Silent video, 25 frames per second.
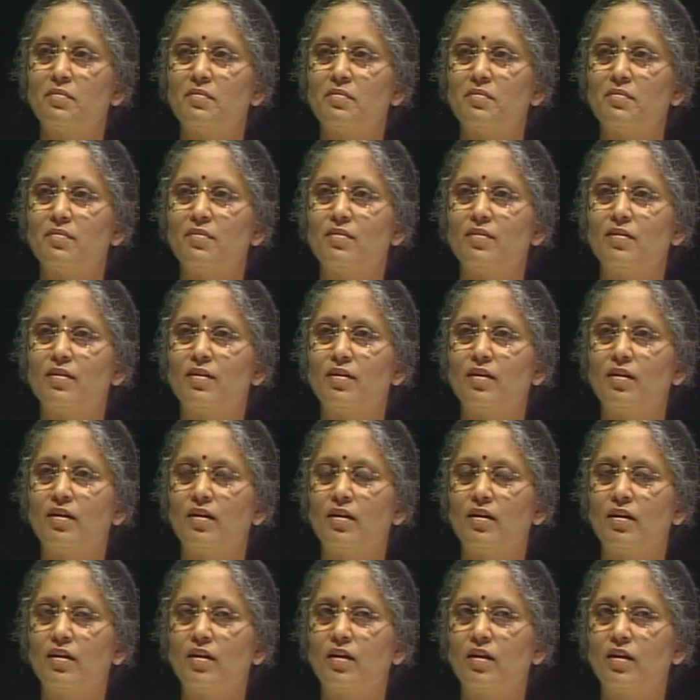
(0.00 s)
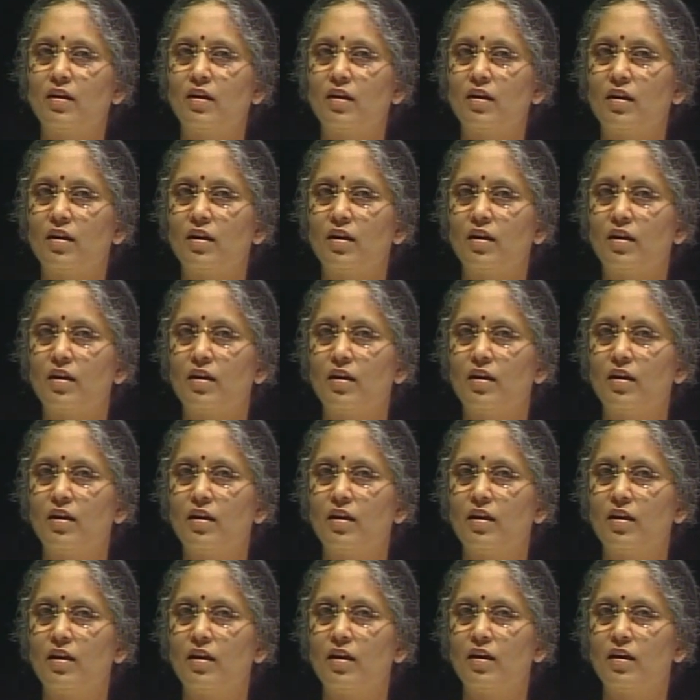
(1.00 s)

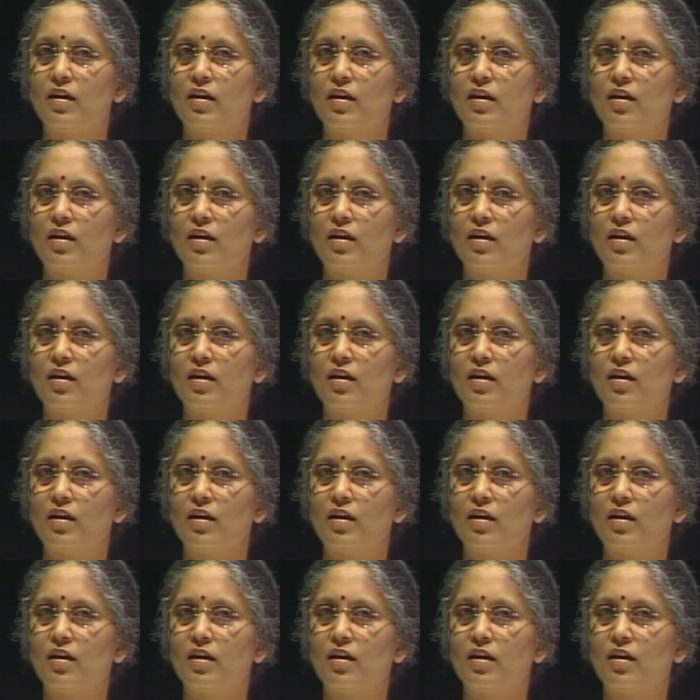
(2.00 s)
[no speech]